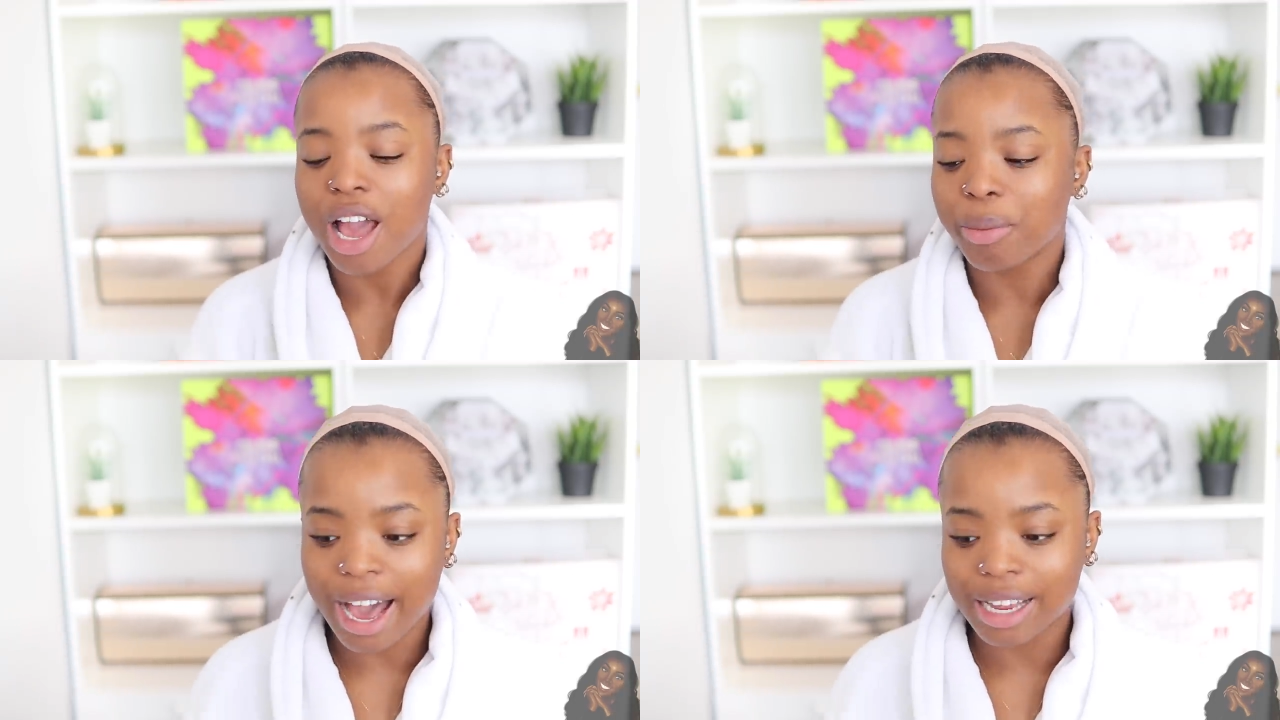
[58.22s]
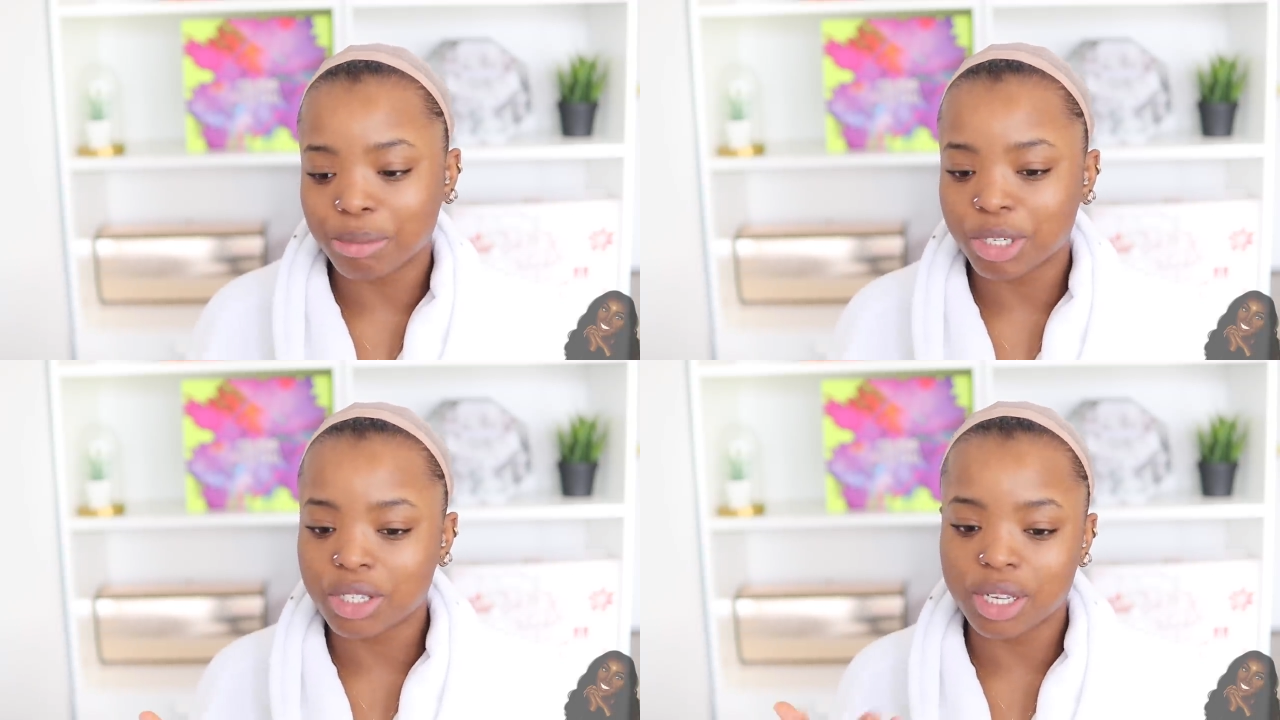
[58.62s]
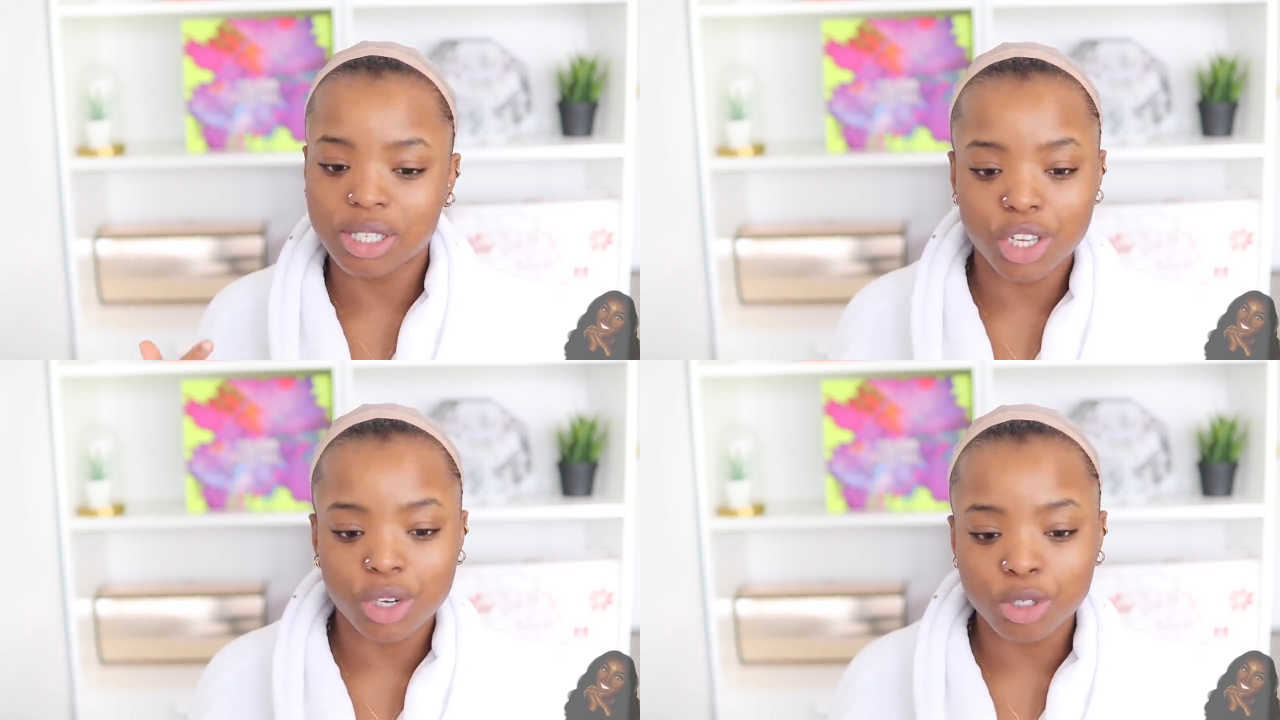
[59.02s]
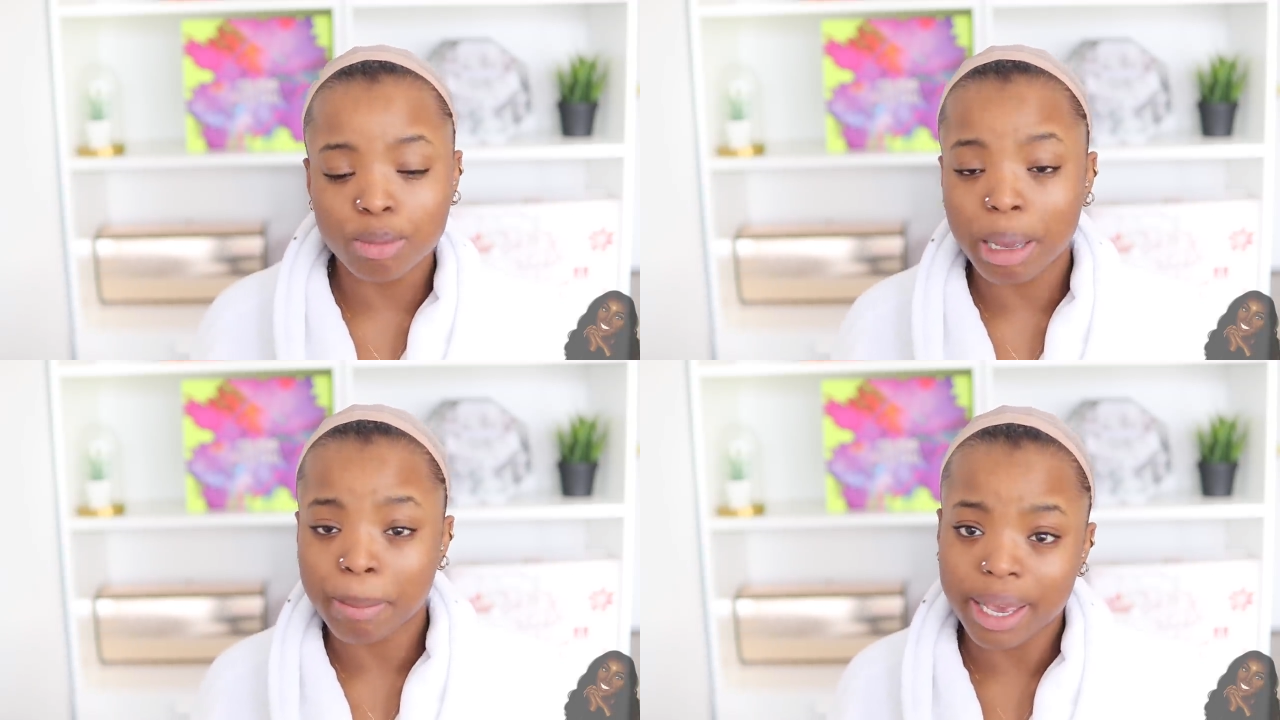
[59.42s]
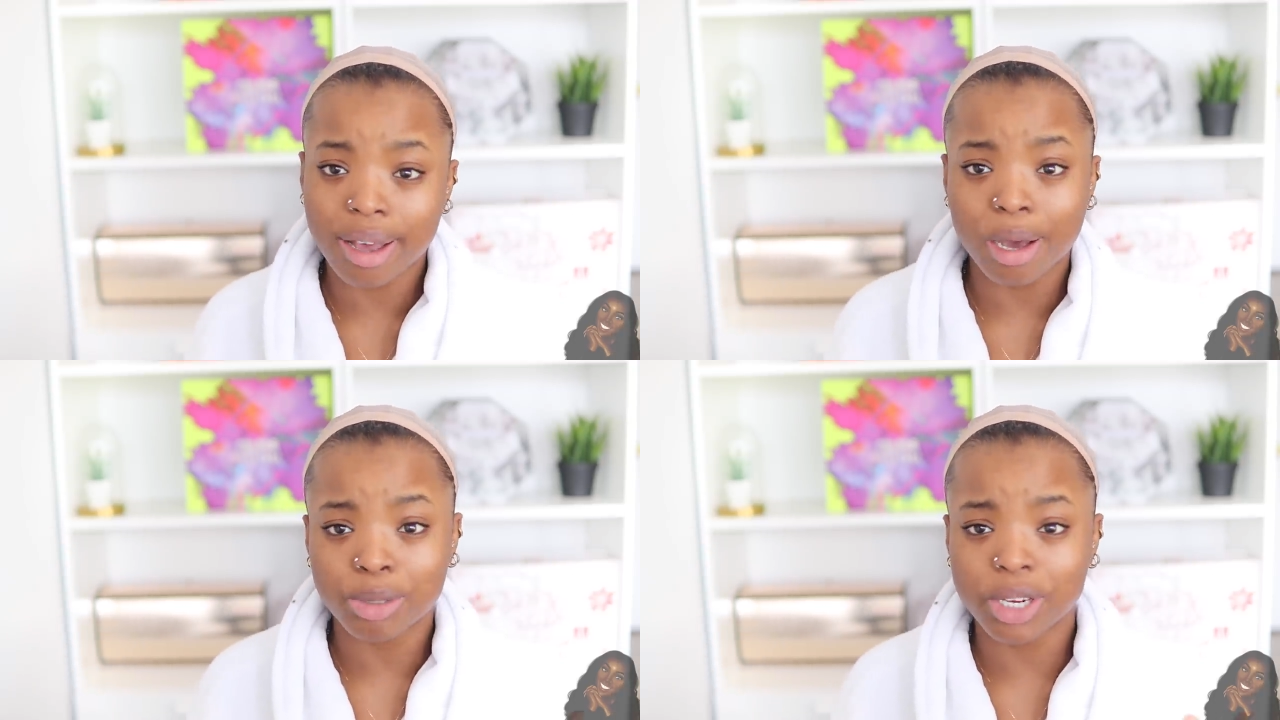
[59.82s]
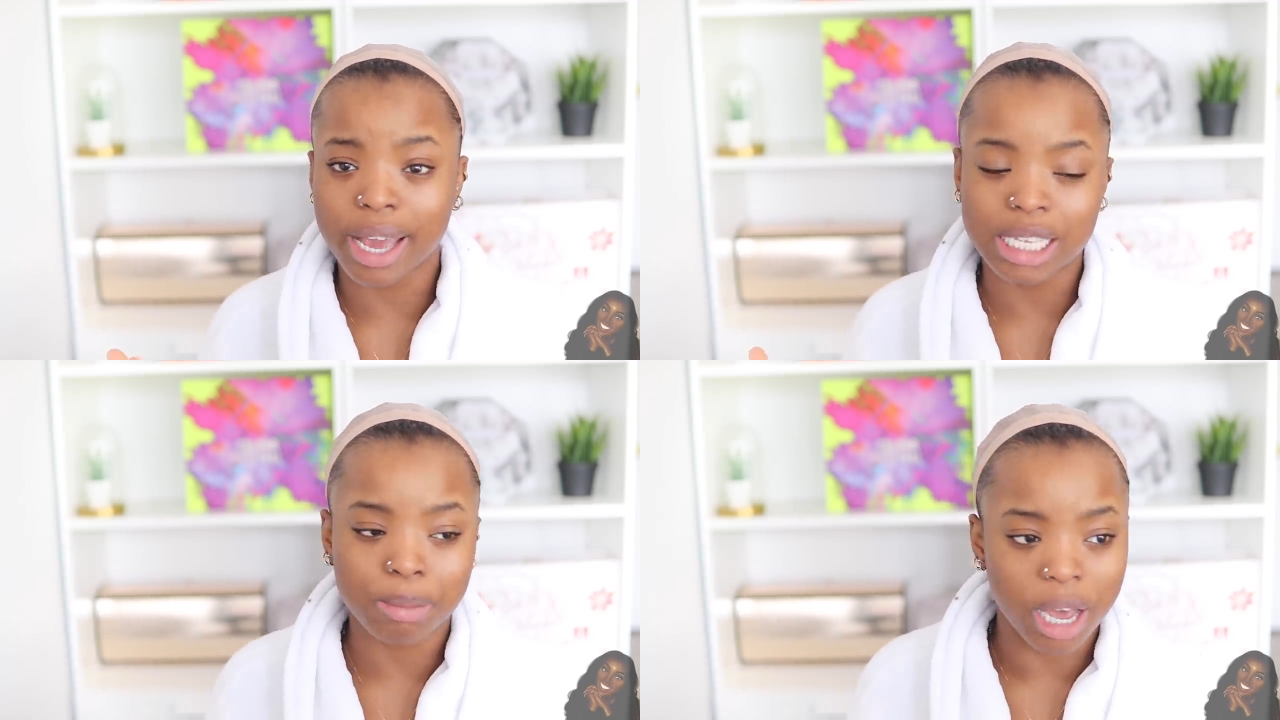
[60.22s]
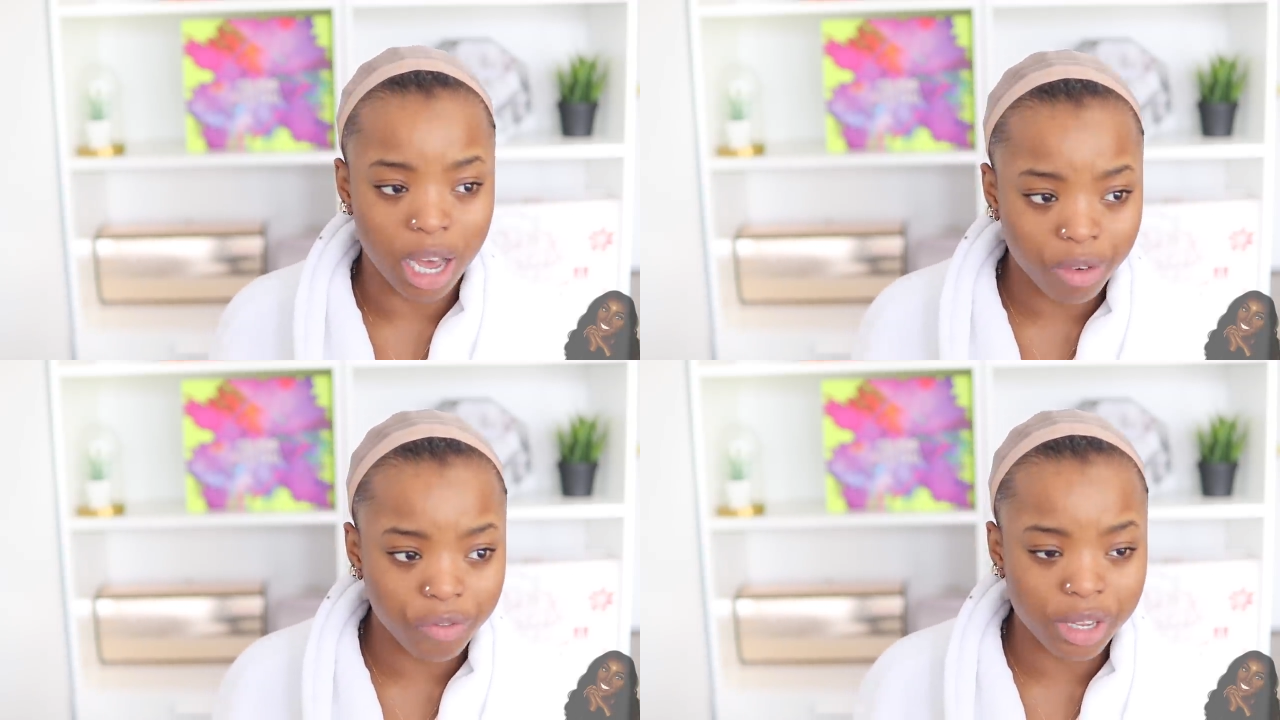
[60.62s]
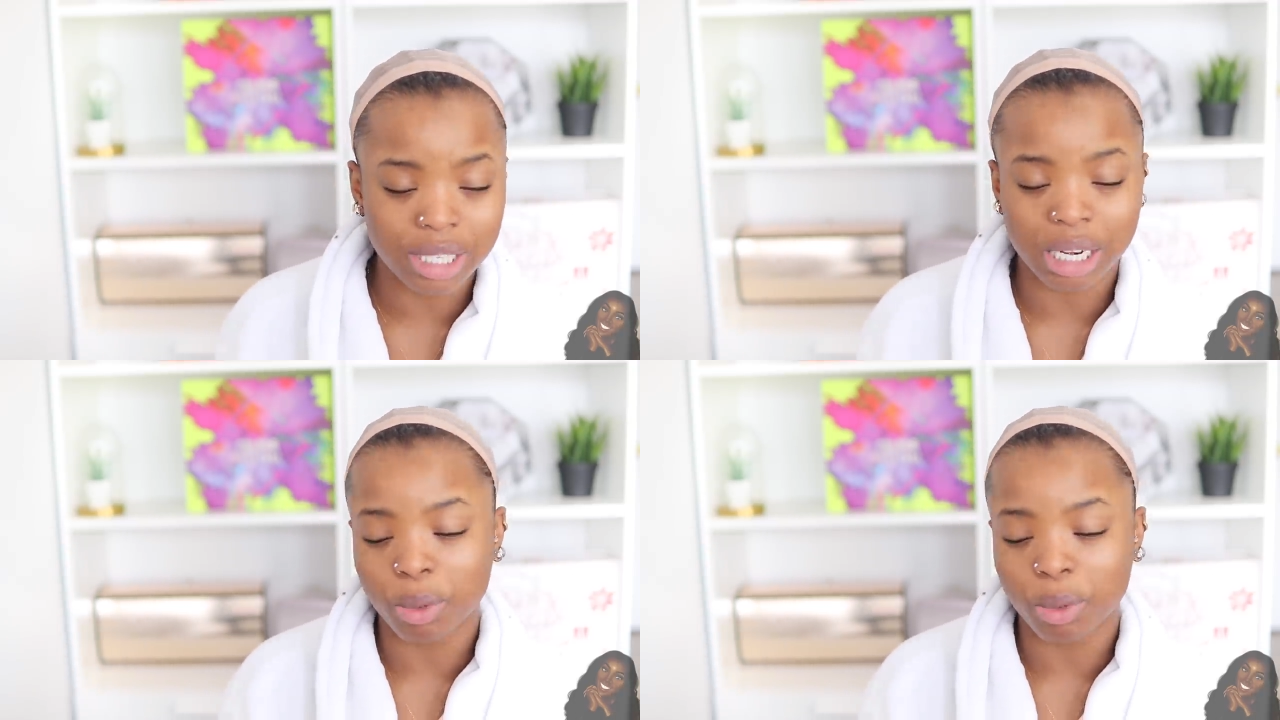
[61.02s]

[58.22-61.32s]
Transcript: And I'm just going to, you know, do my makeup, show you guys my outfit, then